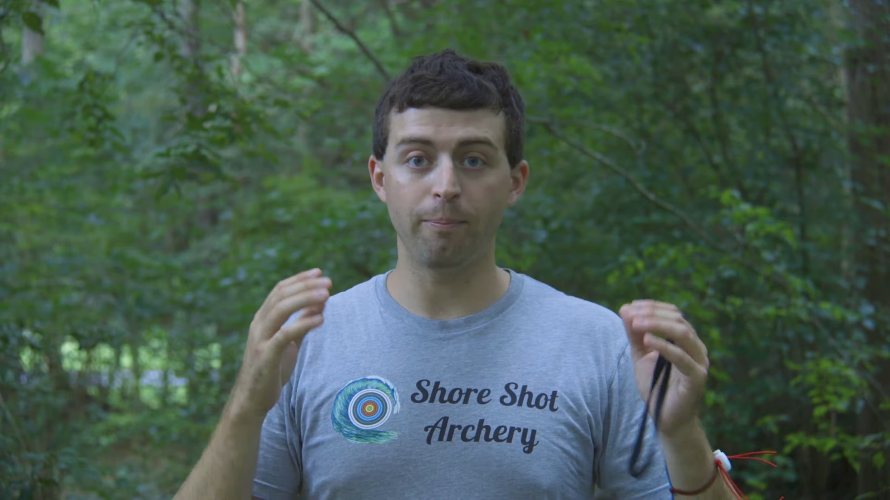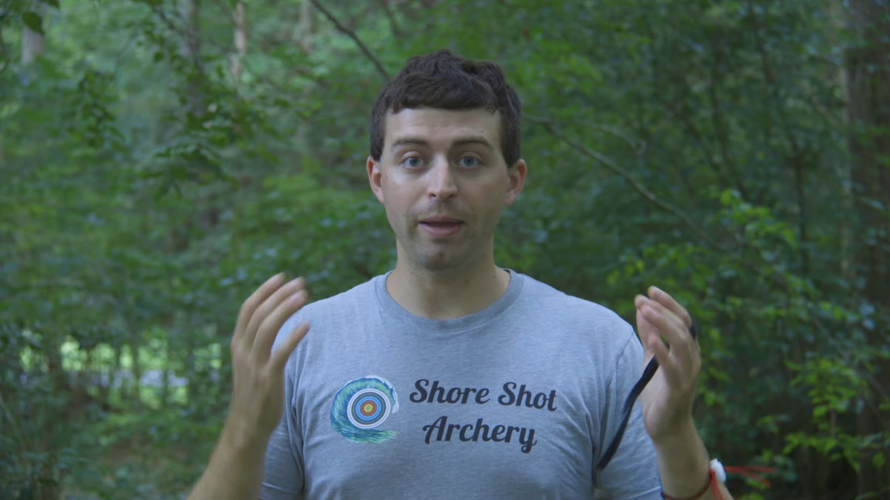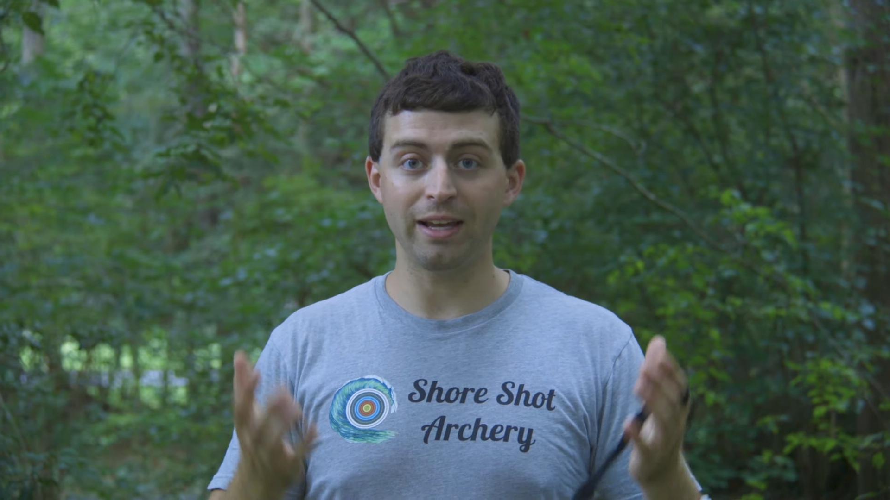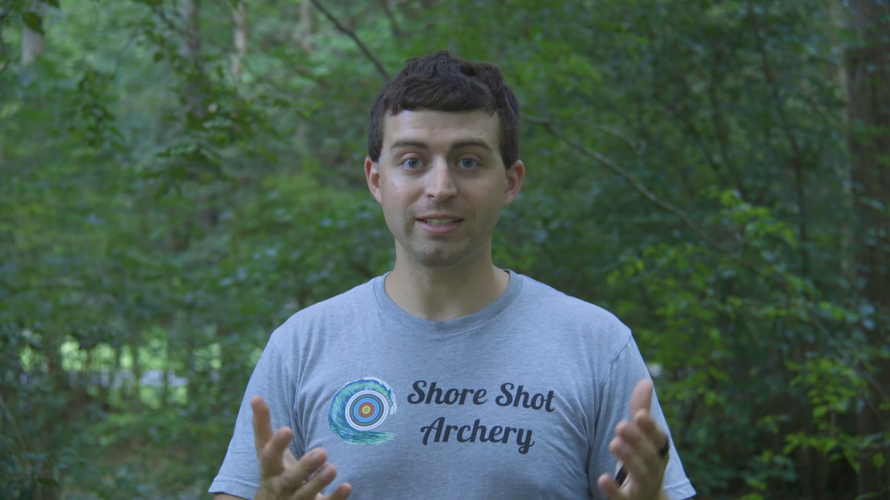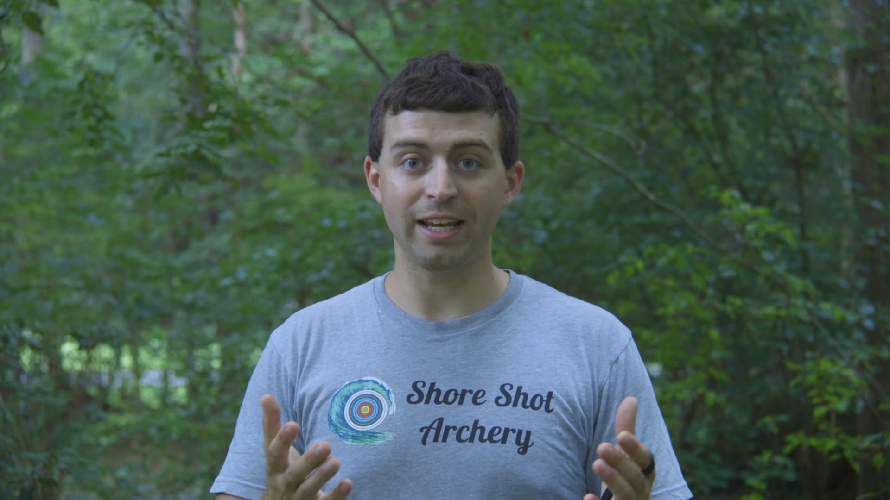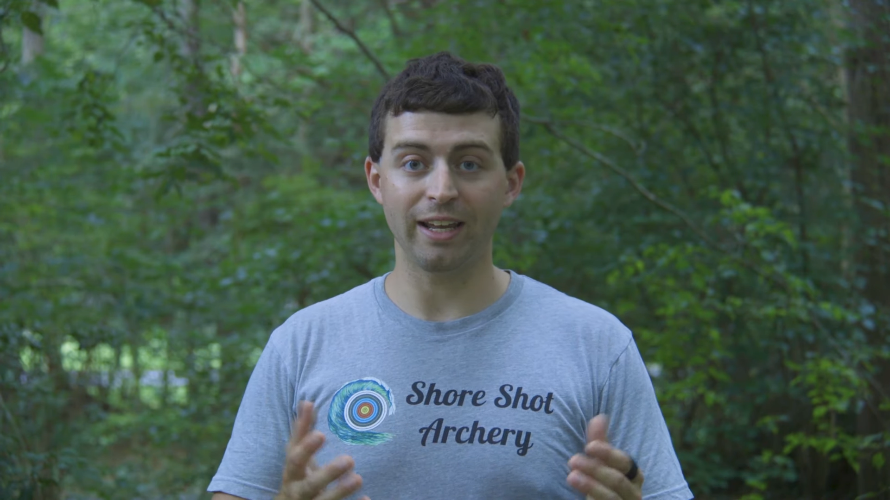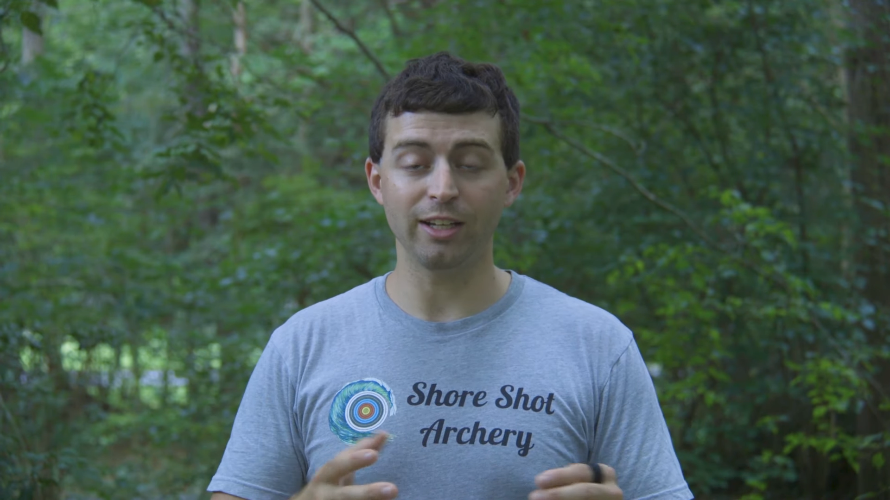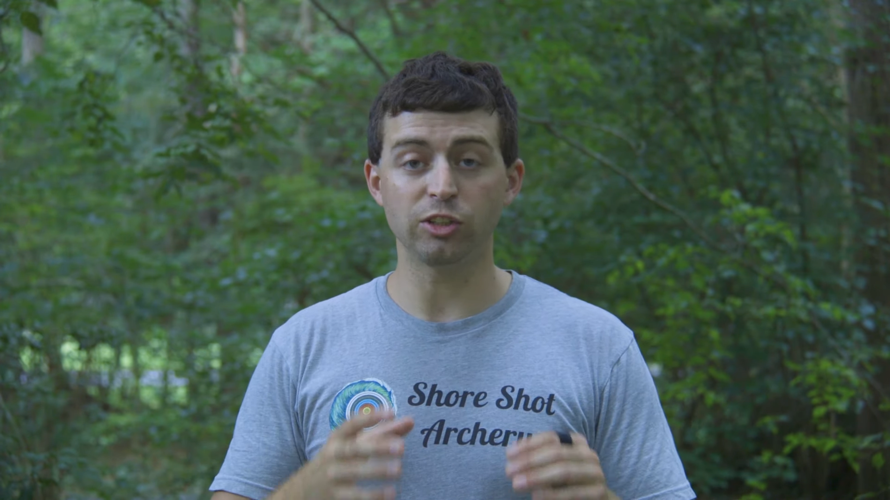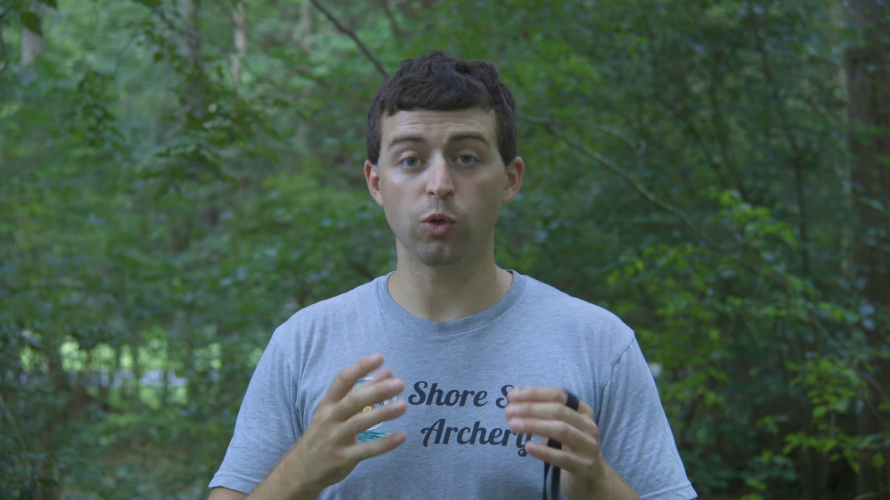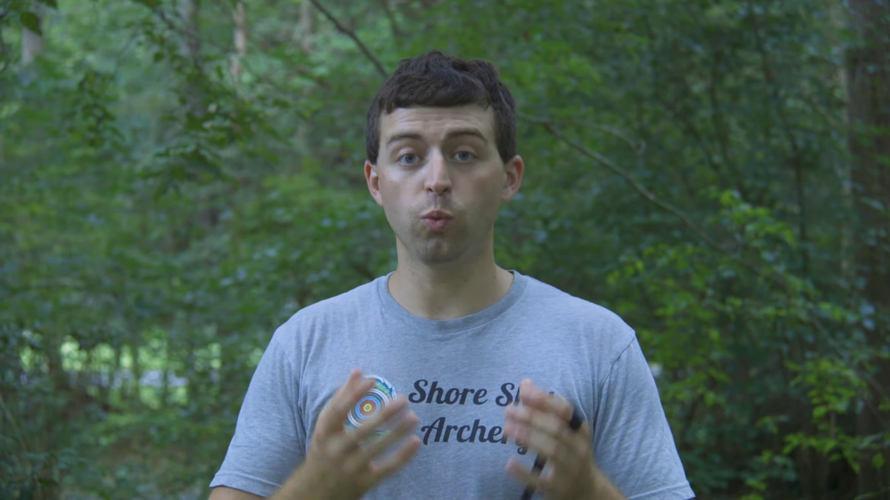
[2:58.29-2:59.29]

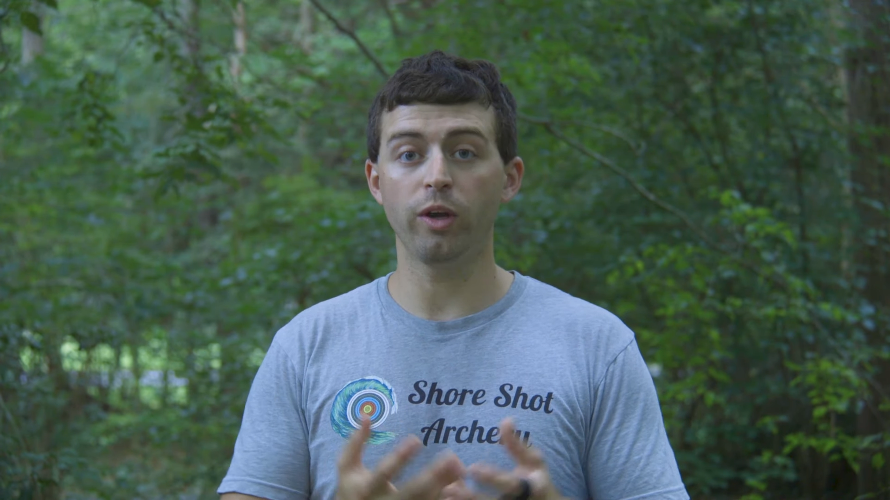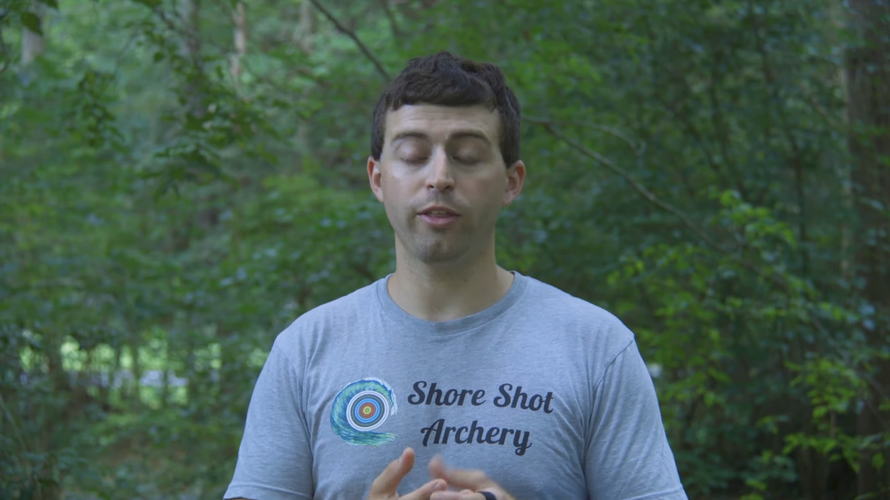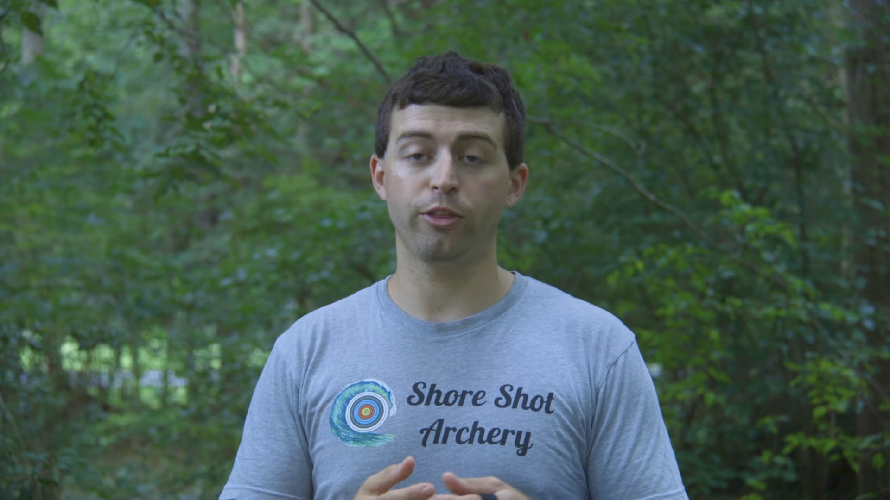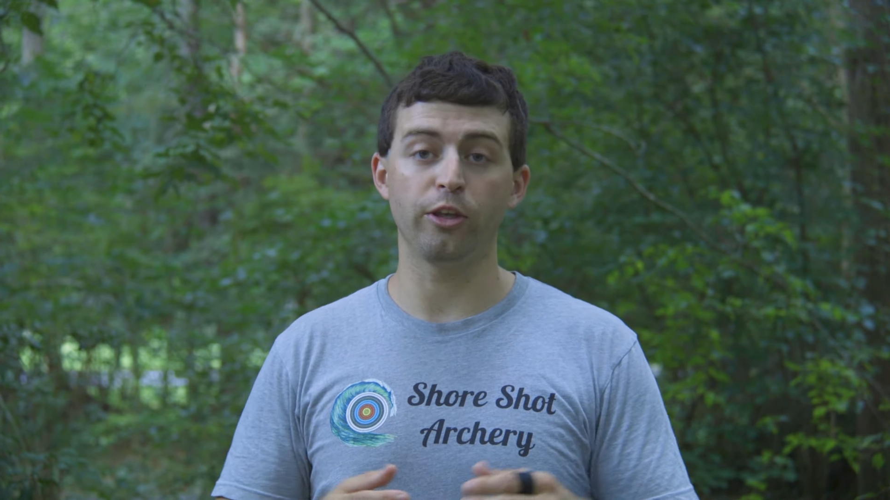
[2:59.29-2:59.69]
bandanas with